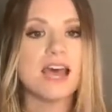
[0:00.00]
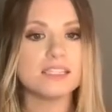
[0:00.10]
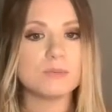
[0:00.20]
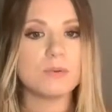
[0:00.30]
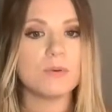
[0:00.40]

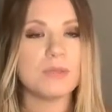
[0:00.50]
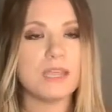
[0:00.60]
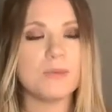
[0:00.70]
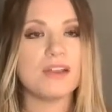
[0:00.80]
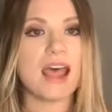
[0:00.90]
that's when we'll
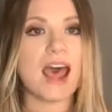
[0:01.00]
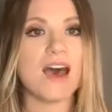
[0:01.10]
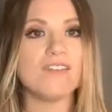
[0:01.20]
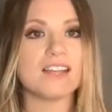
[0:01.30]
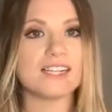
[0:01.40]
be able to
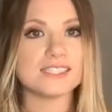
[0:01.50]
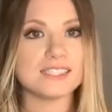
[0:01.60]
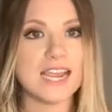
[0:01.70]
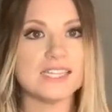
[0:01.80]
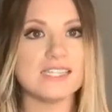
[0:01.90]
have a
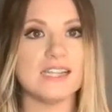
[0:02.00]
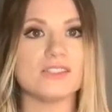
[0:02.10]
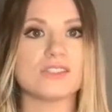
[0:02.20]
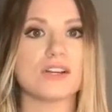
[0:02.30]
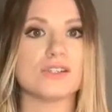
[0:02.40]
concise
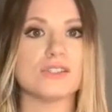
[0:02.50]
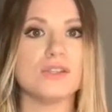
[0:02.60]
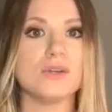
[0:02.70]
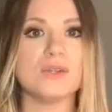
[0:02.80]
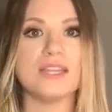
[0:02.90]
answer
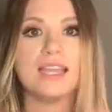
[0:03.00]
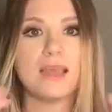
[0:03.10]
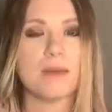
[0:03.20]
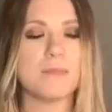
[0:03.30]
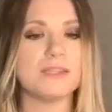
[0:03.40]
to the
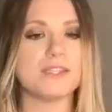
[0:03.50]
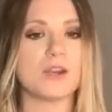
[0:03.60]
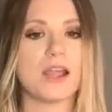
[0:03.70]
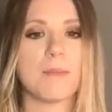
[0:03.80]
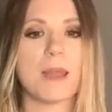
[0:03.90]
am I
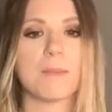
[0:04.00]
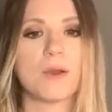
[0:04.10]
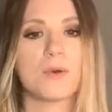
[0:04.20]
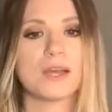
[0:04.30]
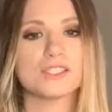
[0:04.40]
busy or am I
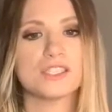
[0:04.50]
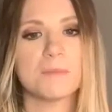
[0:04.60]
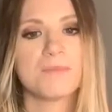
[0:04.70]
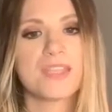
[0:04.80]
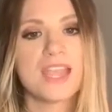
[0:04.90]
broke
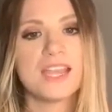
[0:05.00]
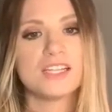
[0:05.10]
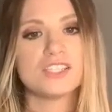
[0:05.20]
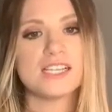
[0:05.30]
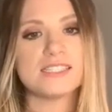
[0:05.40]
question.
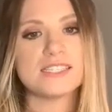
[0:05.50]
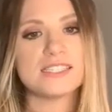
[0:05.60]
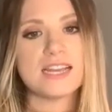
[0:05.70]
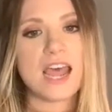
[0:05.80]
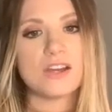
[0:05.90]

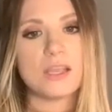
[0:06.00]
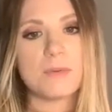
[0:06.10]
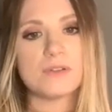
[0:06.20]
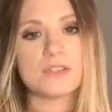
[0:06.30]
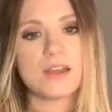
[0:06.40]
Jessica said, how do
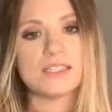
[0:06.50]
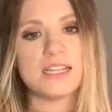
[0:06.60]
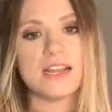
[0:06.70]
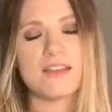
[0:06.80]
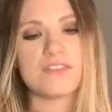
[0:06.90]
you post
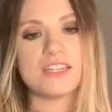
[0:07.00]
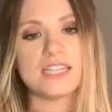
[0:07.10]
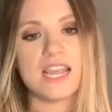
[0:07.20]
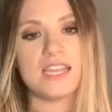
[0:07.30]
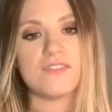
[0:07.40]
content
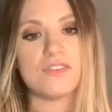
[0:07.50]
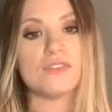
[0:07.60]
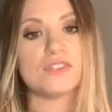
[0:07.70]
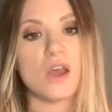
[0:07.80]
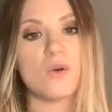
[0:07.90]
every day if
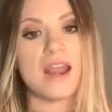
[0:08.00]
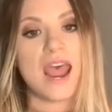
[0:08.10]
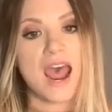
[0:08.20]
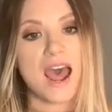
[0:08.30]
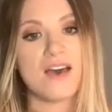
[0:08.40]
you don't
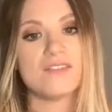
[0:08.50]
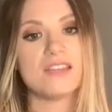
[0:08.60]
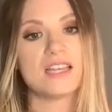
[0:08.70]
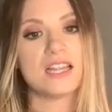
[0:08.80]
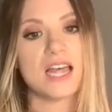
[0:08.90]

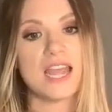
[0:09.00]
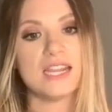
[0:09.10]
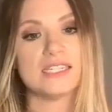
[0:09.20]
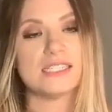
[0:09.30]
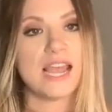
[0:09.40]
have the
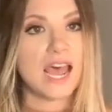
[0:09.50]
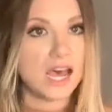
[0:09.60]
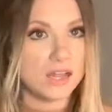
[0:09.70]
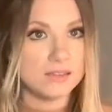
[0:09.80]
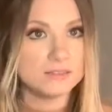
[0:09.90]

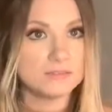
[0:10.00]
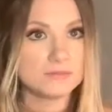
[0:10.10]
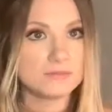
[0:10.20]
clientele?